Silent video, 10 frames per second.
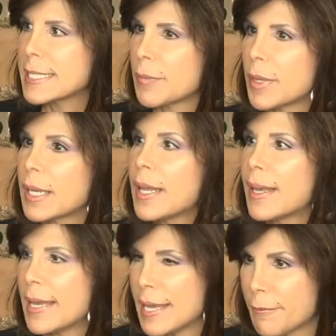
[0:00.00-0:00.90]
them that,
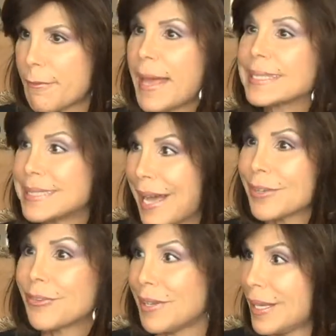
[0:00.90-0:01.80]
in fact,
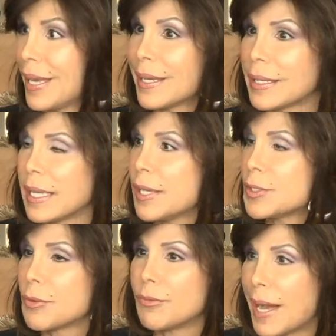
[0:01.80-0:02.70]
dotVN
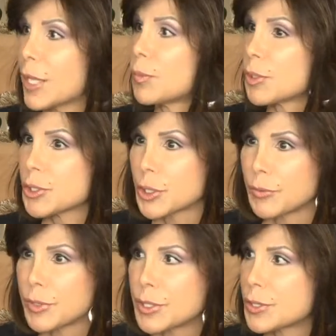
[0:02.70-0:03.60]
is a viable
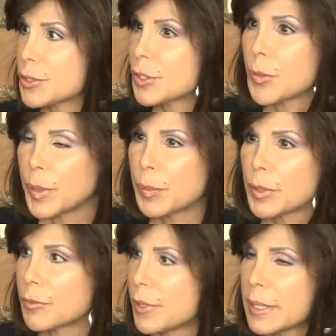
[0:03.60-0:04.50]
service to the
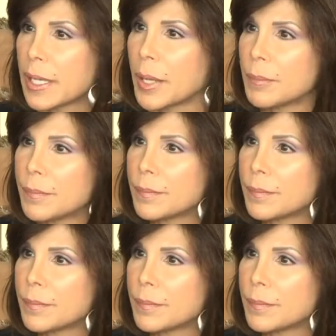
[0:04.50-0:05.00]
people of Vietnam?